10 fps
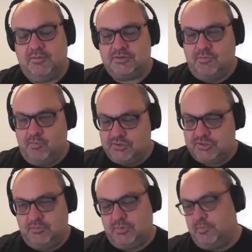Some
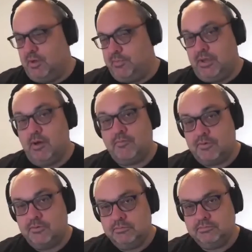wisdom that might be
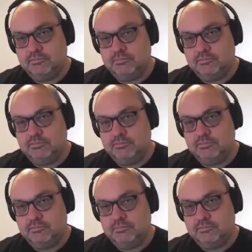helpful,